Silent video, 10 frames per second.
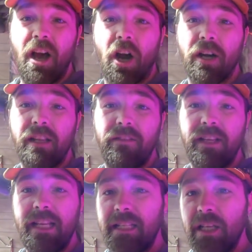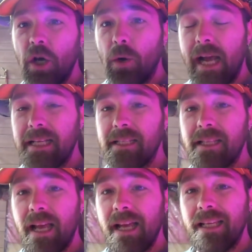
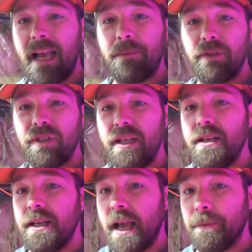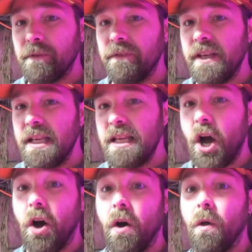R-E-V-T-O-S capital T, capital
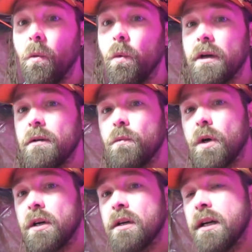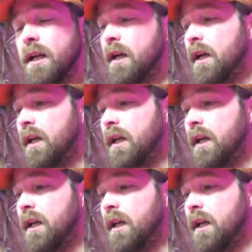V, all one word.